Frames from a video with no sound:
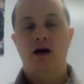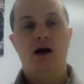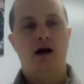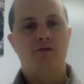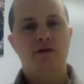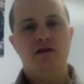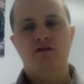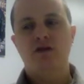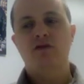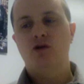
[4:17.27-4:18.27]

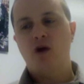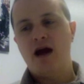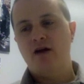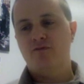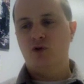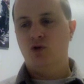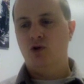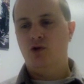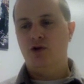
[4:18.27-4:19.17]
50-50 raffle.